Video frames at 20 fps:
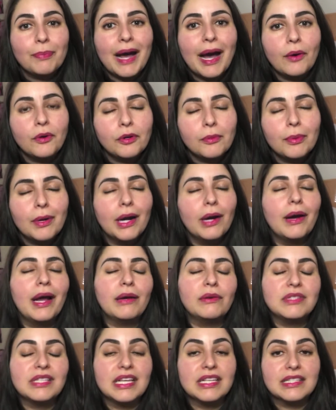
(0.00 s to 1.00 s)
Powder brow,
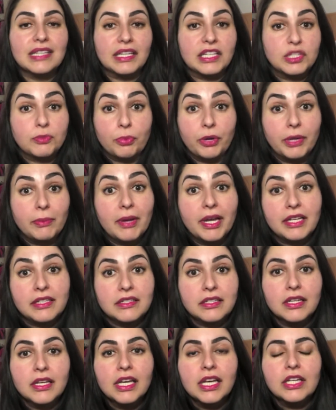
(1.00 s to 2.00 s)
I would say, is like spray
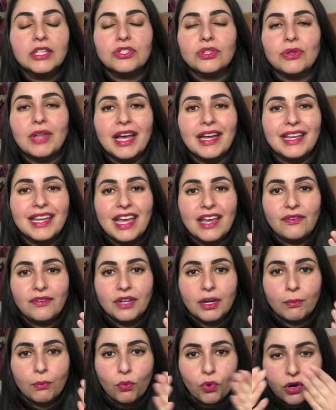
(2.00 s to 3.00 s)
paint. So that gave
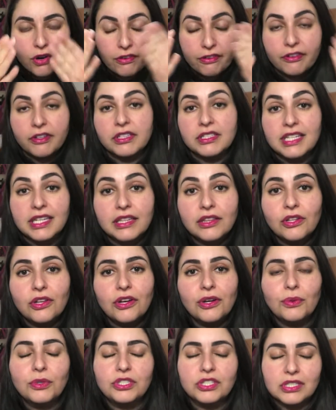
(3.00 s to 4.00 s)
it a more filled in
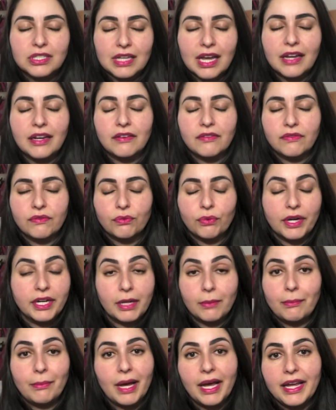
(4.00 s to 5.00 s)
look, which is kind of right
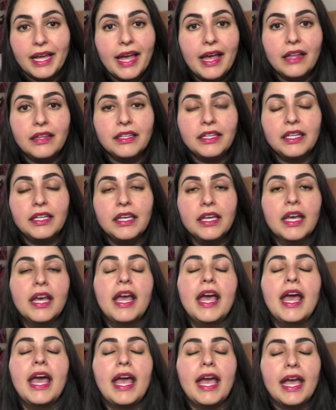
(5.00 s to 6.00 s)
up my alley.
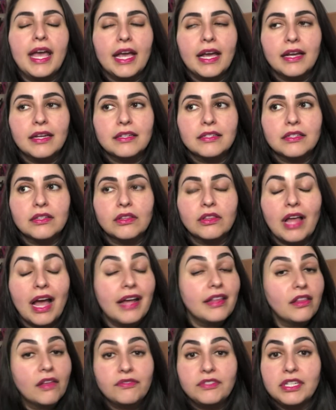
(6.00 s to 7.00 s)
And
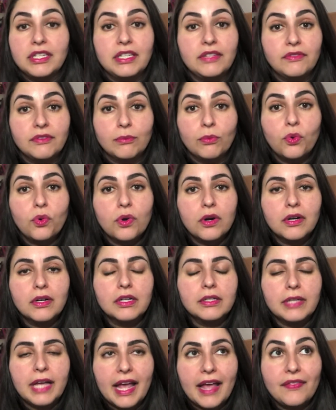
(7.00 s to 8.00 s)
I loved it even
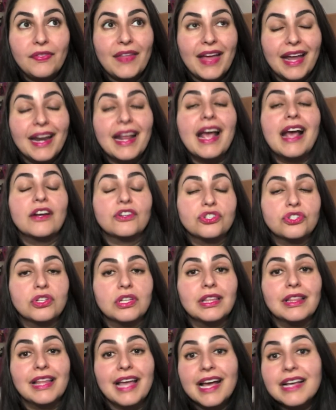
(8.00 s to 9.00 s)
more. And that
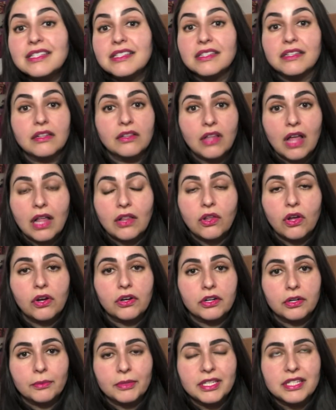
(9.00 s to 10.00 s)
actually lasted a lot
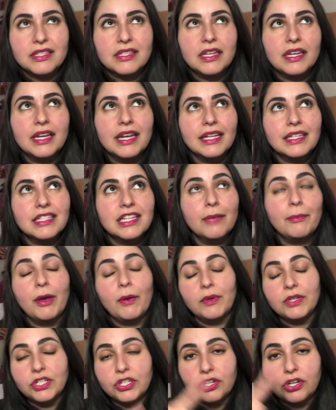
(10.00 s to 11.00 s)
longer, because the next time I
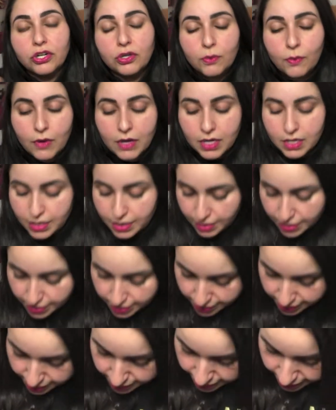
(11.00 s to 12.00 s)
went to her
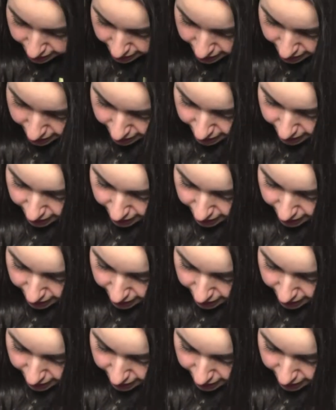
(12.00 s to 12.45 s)
was